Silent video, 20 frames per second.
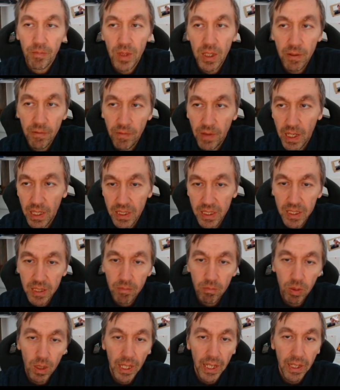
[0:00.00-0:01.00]
He finds the
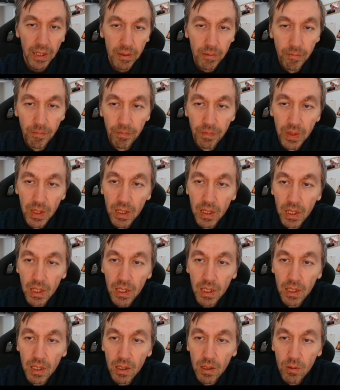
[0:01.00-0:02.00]
plan,
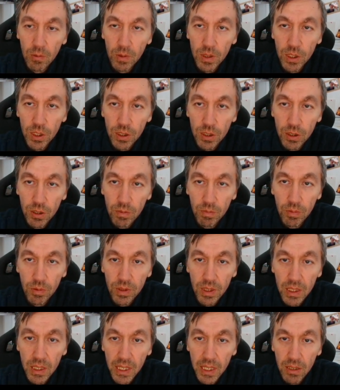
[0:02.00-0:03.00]
which is to
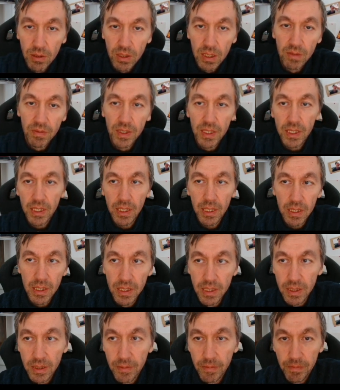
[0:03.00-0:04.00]
put the knight on
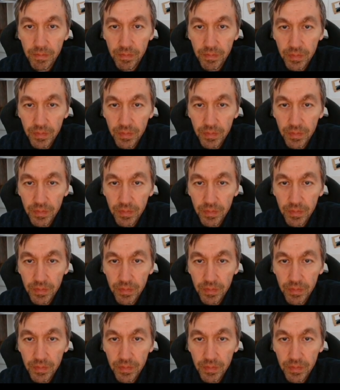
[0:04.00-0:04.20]
f6.